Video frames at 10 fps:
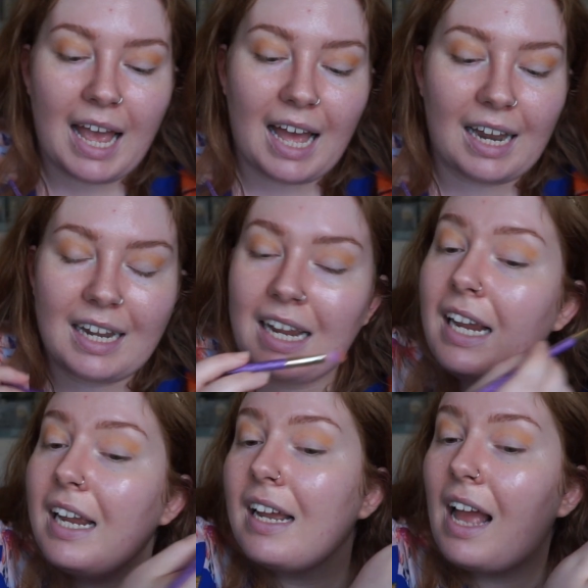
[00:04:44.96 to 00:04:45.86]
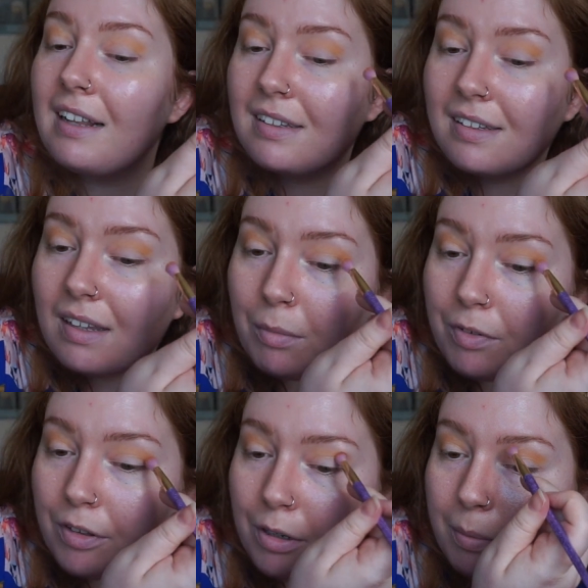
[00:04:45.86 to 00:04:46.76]
and he gets some of
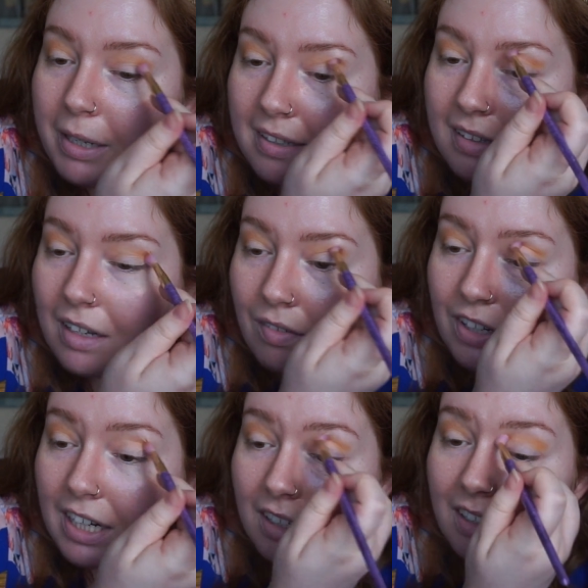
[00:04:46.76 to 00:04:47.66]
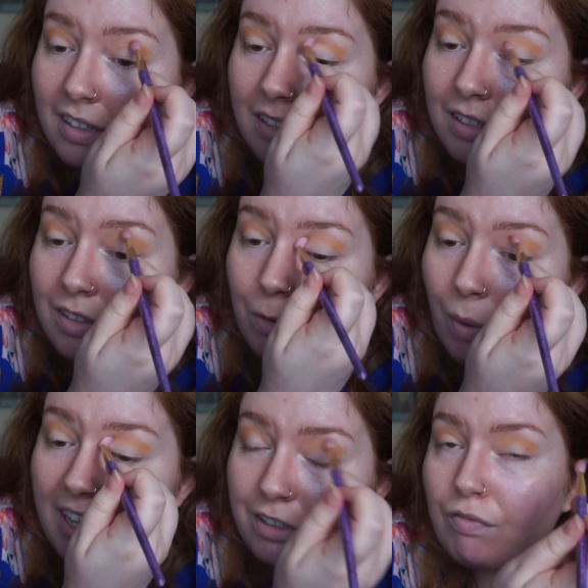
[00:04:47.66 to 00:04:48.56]
the nobility of England to
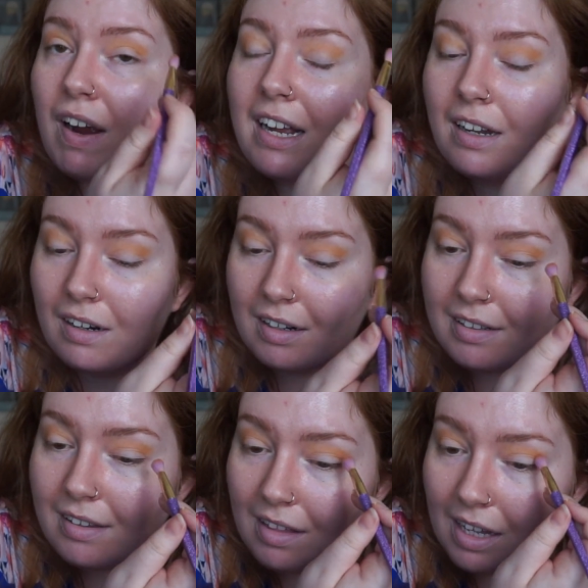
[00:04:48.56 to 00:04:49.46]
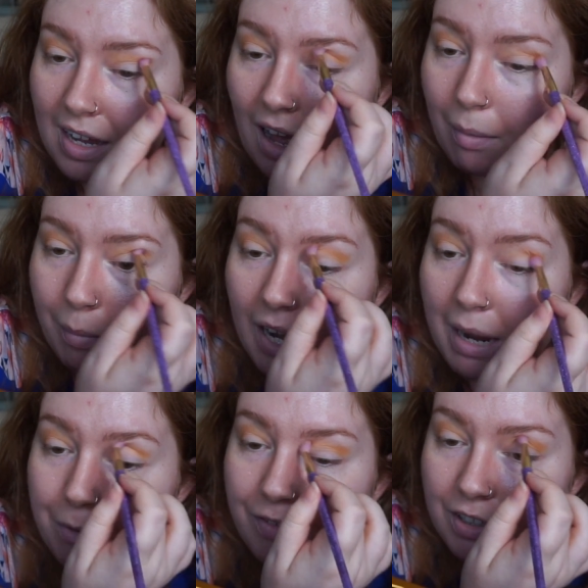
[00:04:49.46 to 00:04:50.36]
swear to recognise the
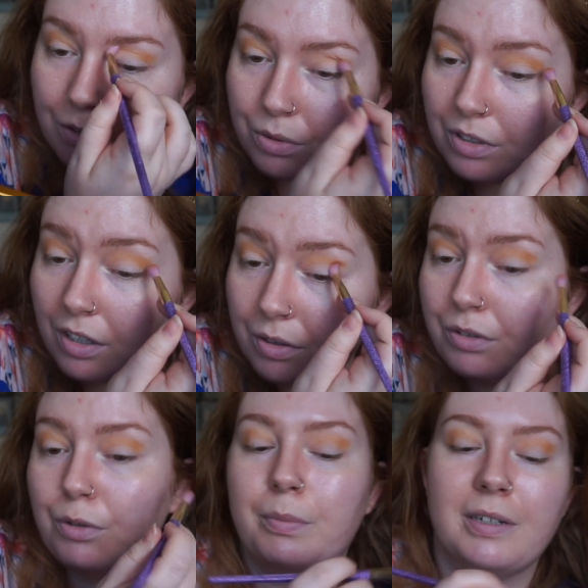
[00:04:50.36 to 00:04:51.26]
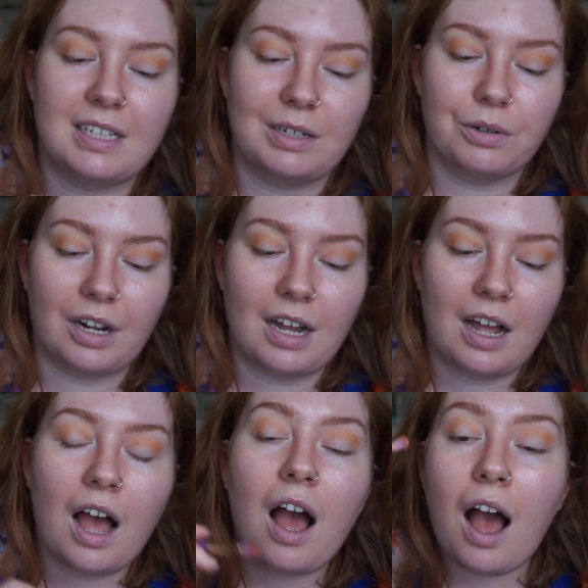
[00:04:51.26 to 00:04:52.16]
claim of his daughter, who's called Matilda,
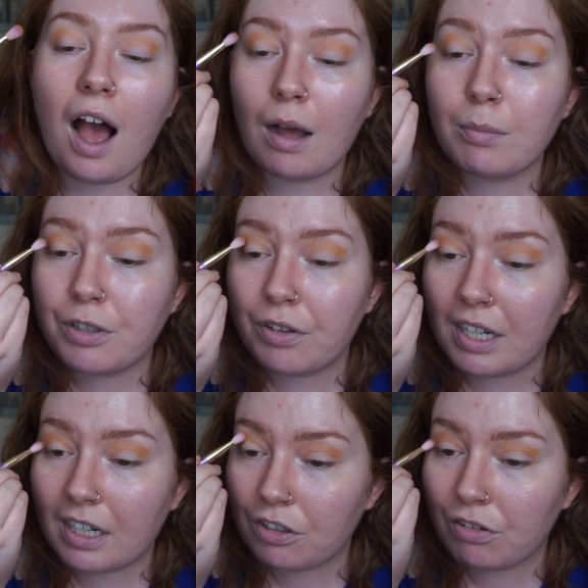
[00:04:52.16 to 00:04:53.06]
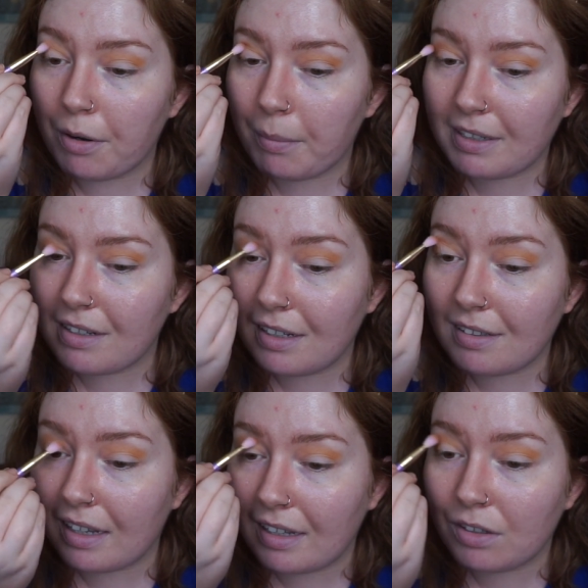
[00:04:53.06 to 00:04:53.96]
to the English throne. It basically
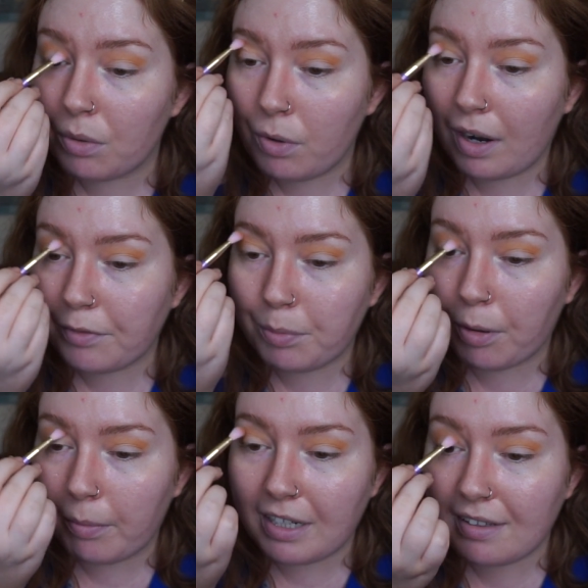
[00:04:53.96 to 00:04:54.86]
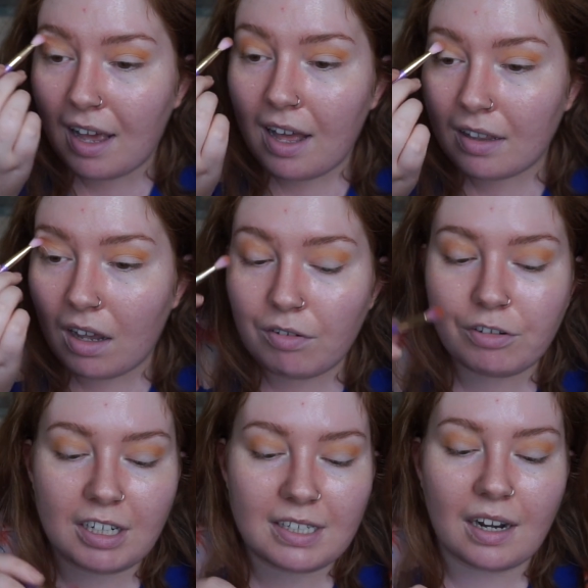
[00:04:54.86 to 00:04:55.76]
says that you'll have to promise that after
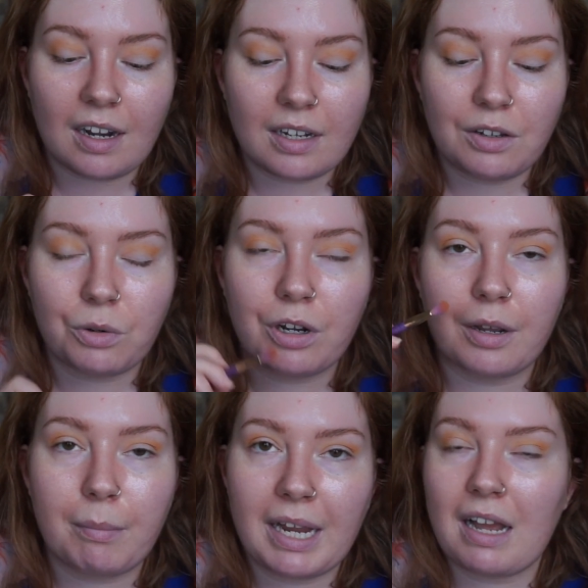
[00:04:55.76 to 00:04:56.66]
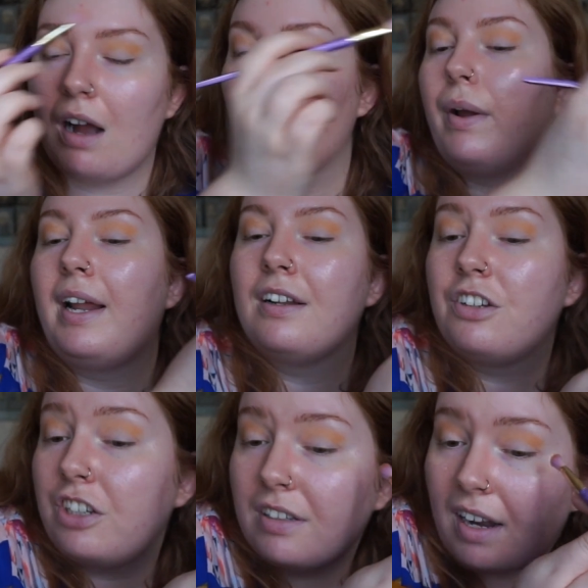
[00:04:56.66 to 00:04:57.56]
I die, you're going to make her queen and
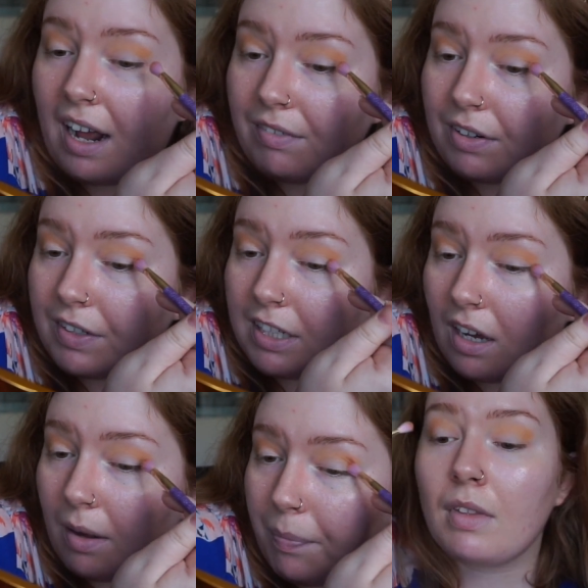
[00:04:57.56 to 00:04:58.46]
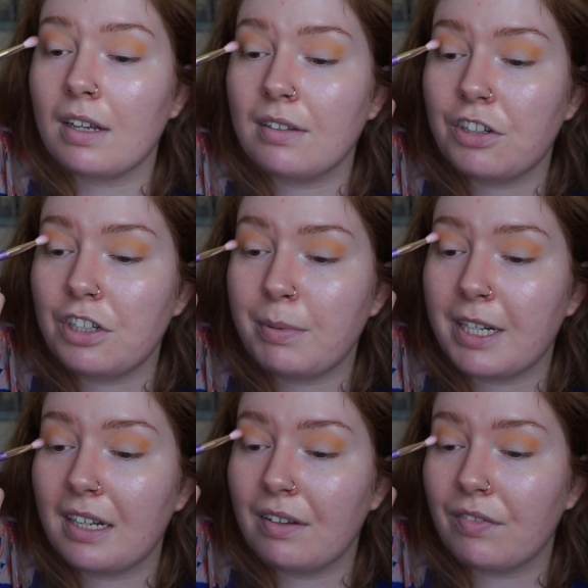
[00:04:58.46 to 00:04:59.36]
she's going to have a lovely time. So she's been
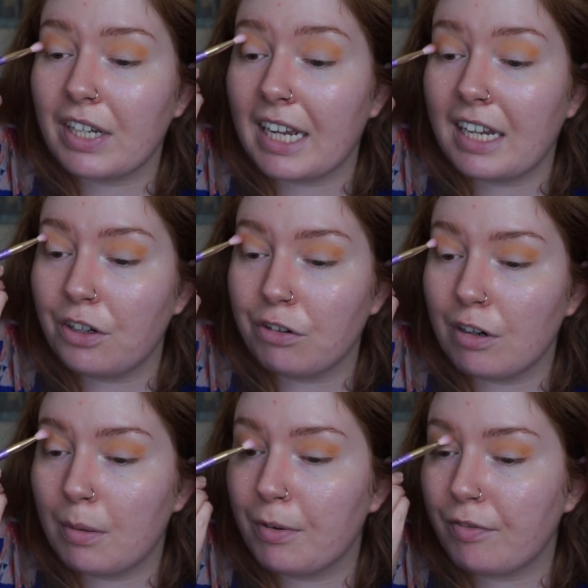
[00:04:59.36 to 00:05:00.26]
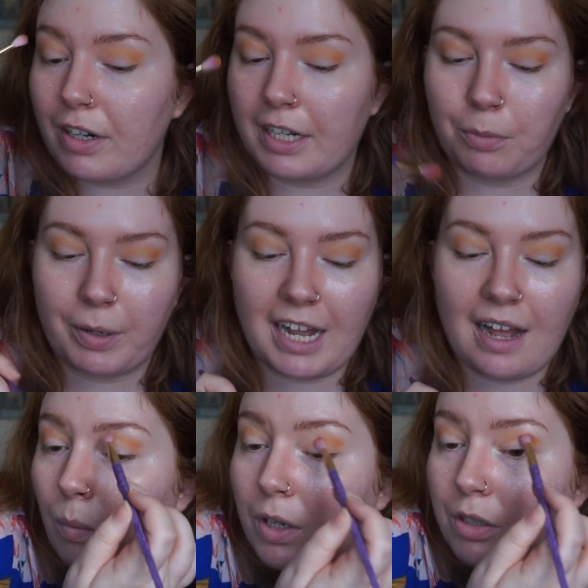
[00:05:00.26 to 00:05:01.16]
living in Europe for a little bit.
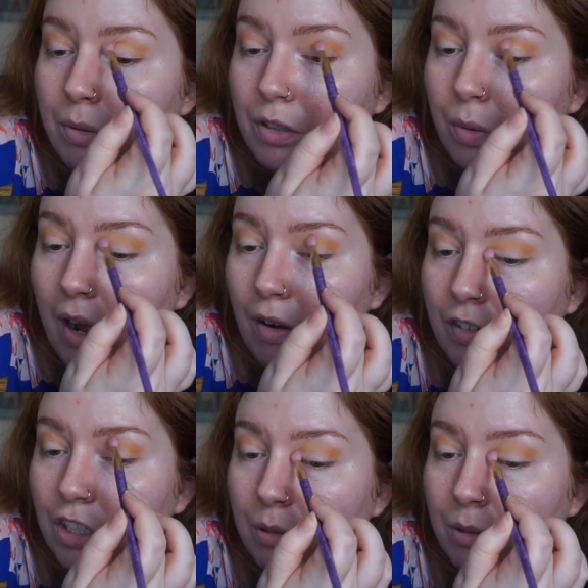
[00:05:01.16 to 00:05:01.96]
When she was 12, she